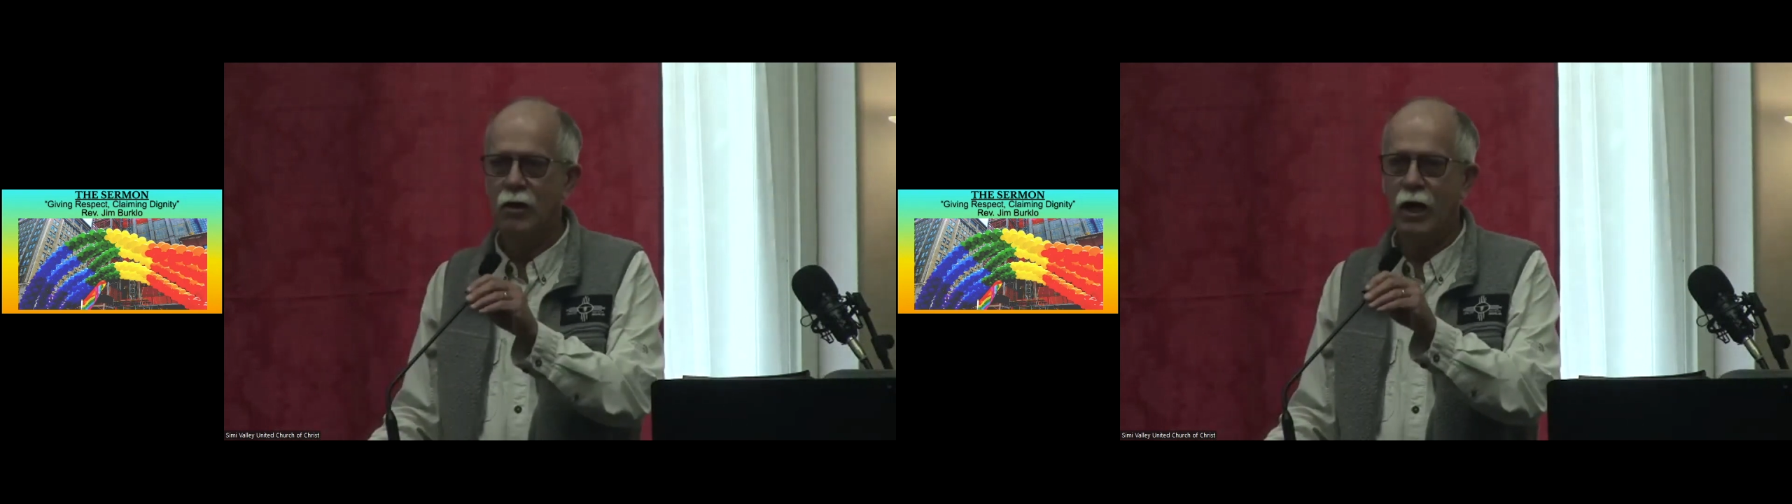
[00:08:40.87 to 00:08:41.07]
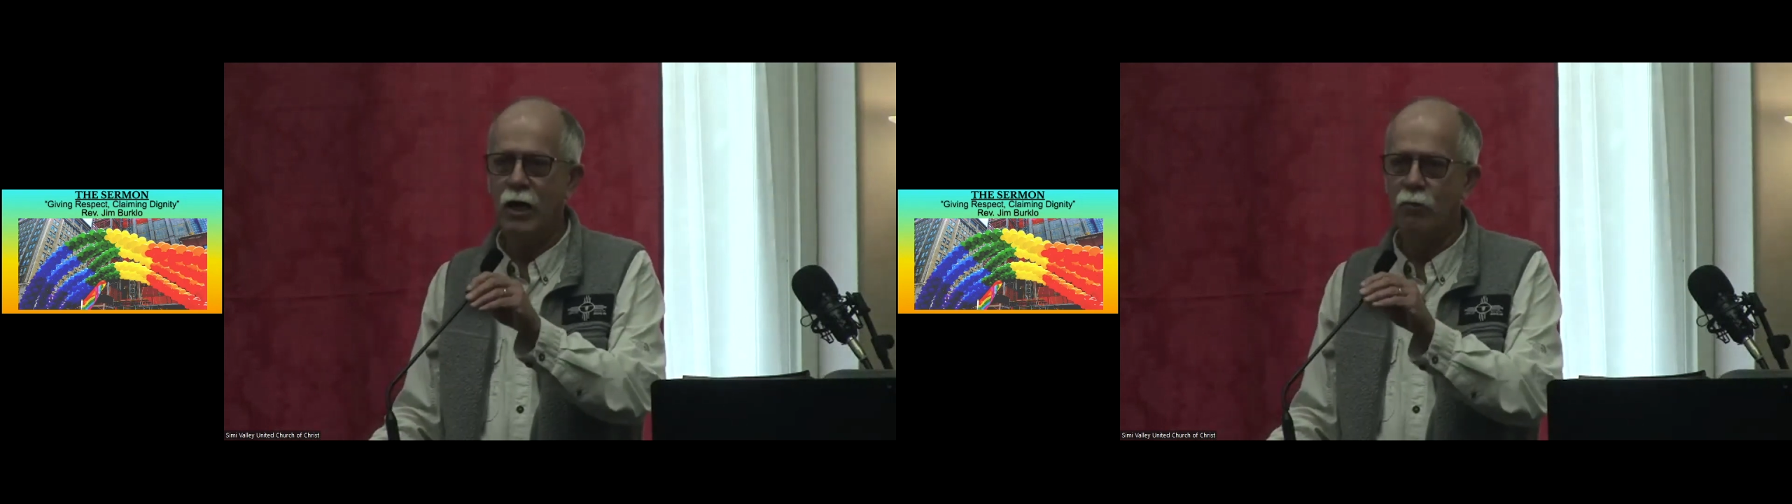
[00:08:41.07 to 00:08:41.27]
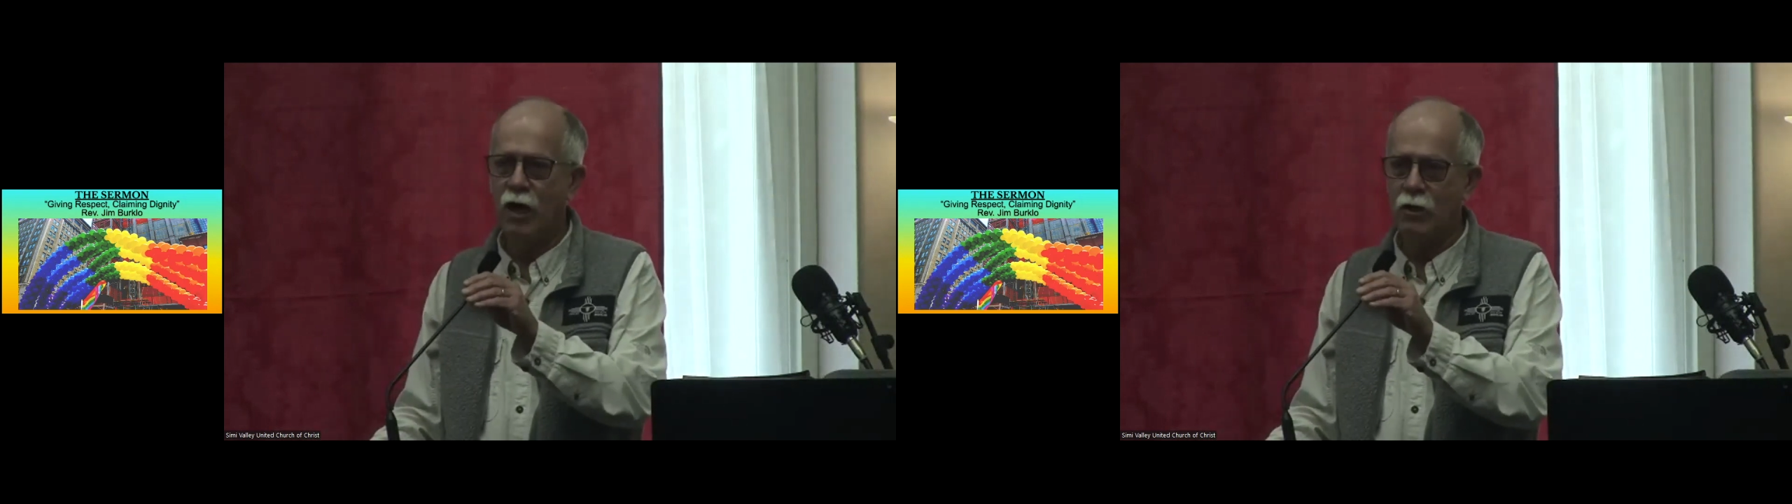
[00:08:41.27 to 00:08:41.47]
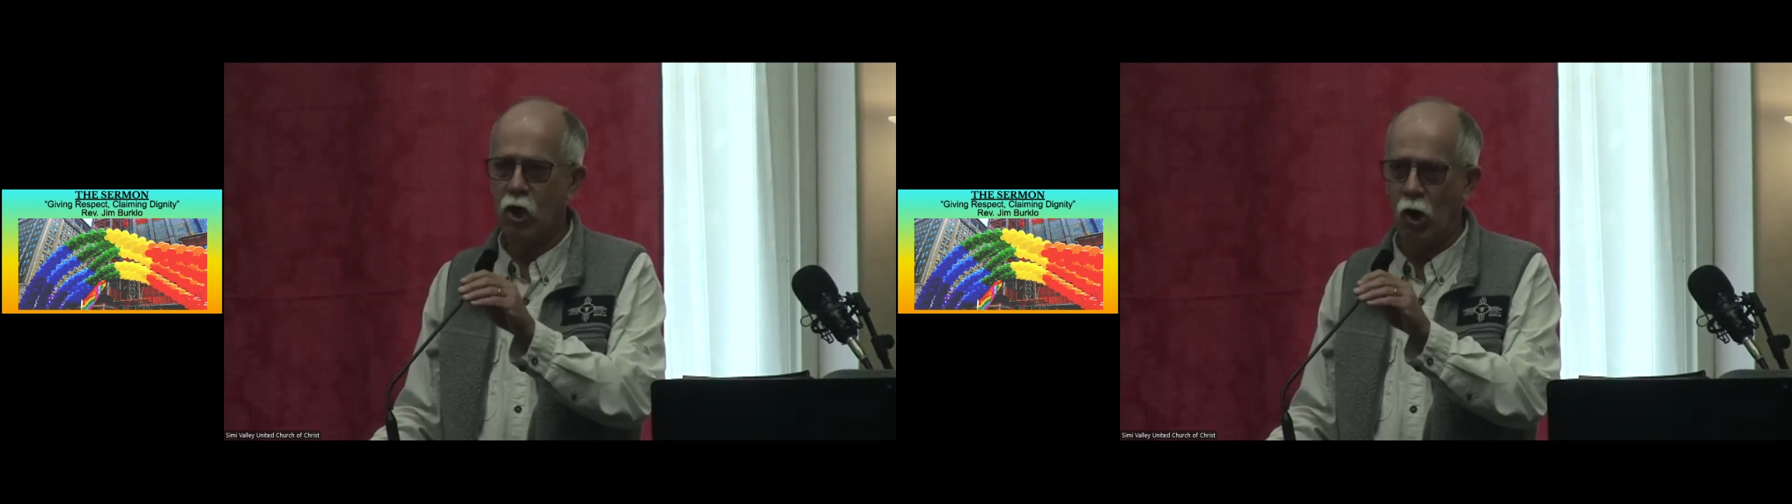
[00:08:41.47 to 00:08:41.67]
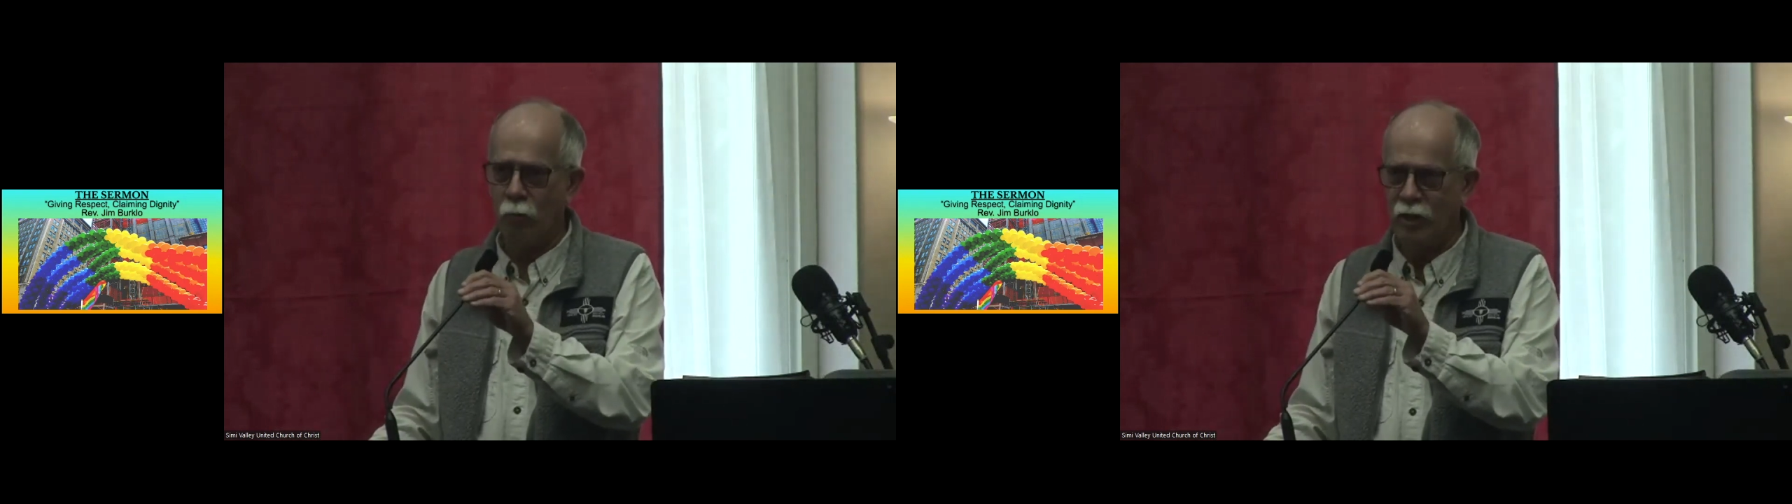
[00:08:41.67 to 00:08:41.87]
I am not
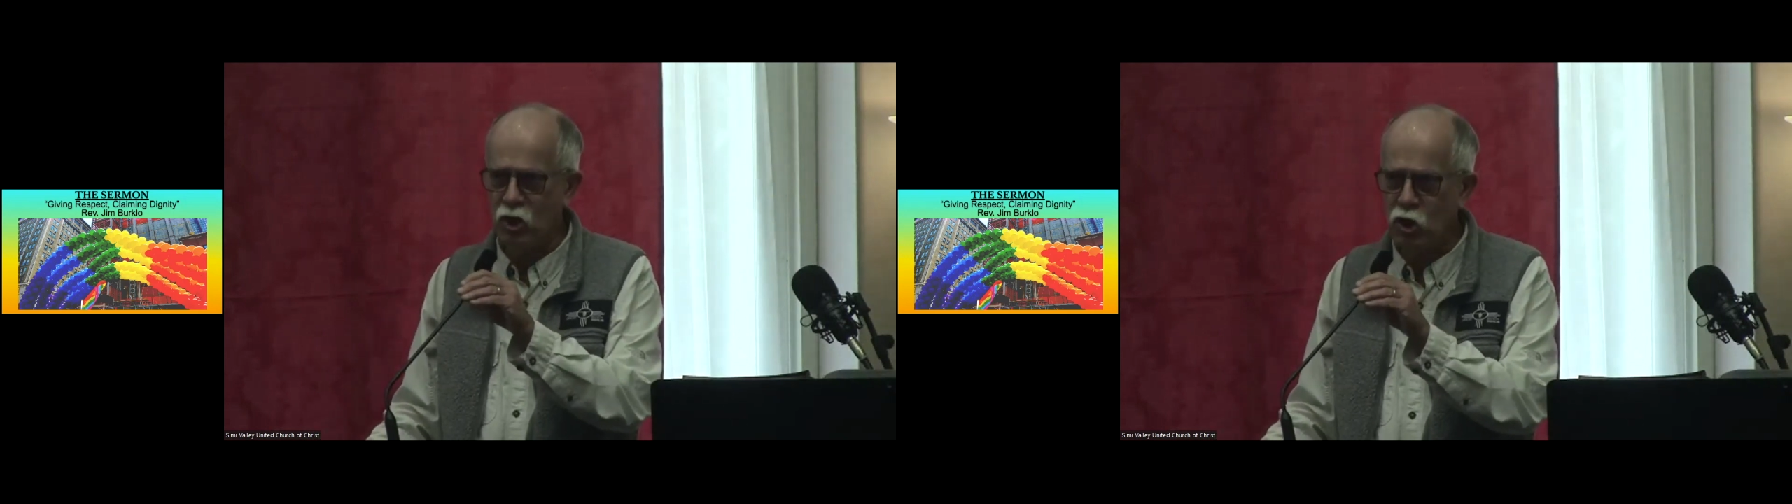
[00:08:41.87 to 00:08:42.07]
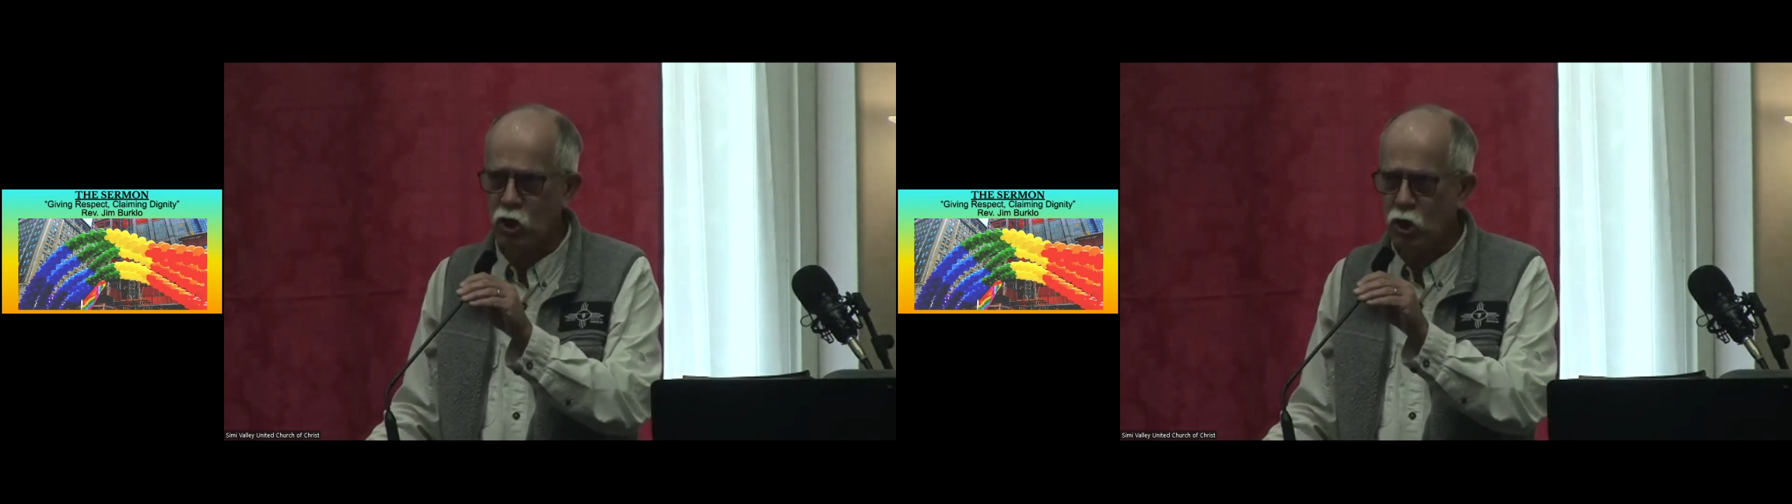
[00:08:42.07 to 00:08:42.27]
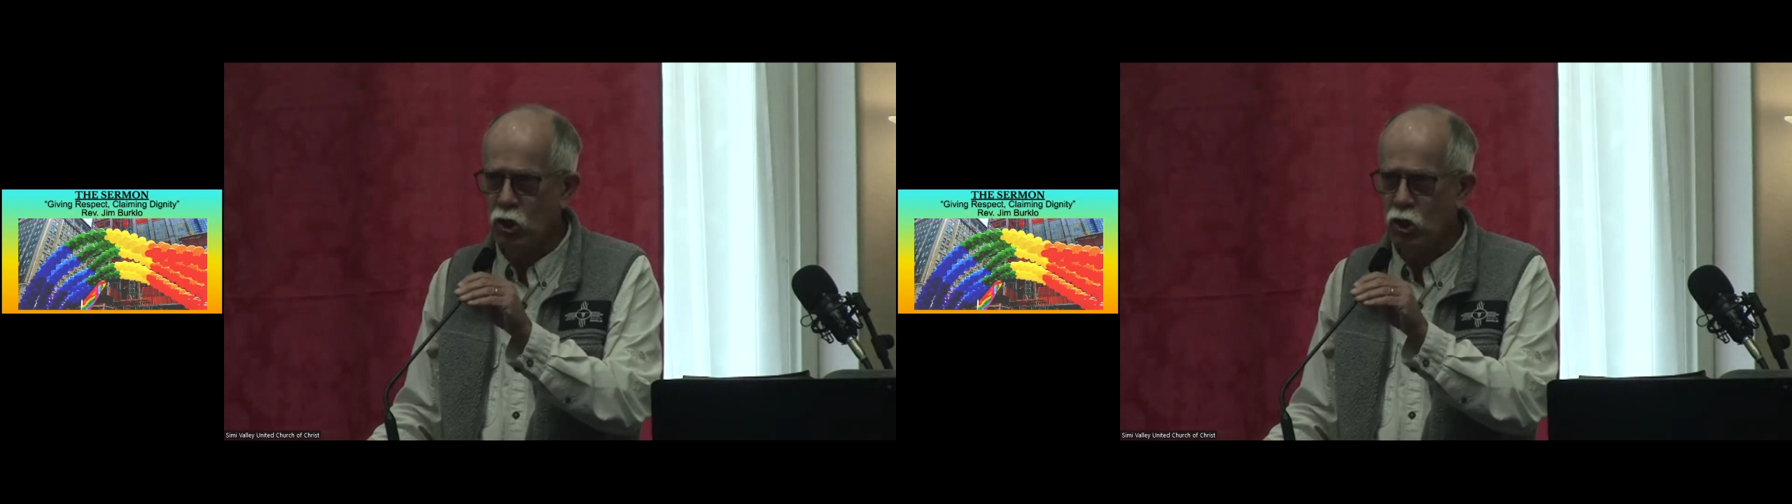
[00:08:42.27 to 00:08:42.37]
garbage.